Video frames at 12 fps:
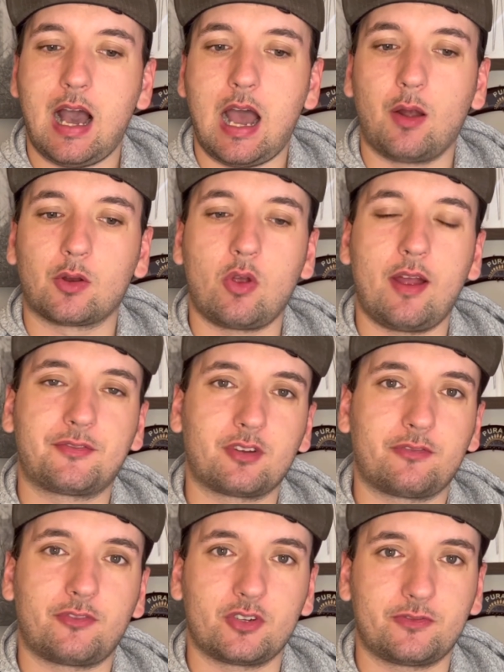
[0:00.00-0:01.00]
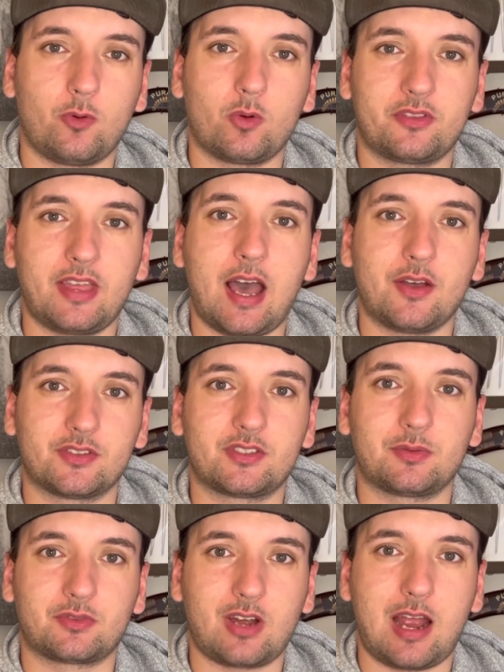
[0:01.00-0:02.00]
We're going after our first 4,000
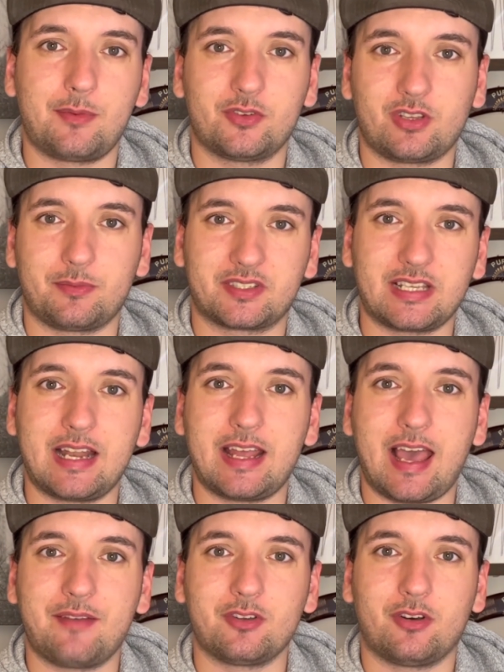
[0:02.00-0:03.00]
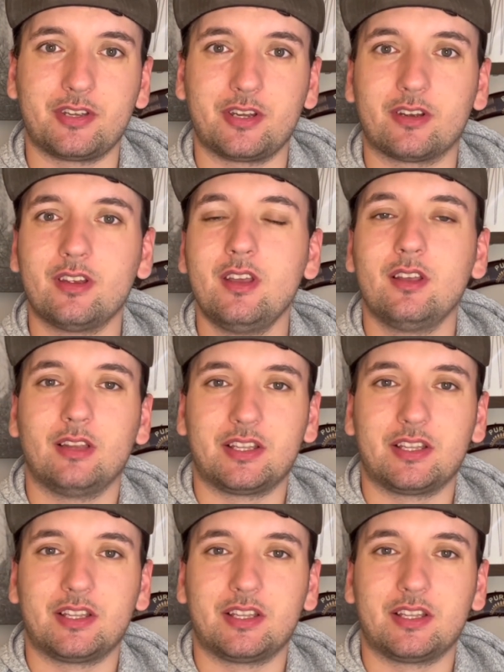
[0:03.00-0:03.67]
subscribers, so I'm excited to have you all here.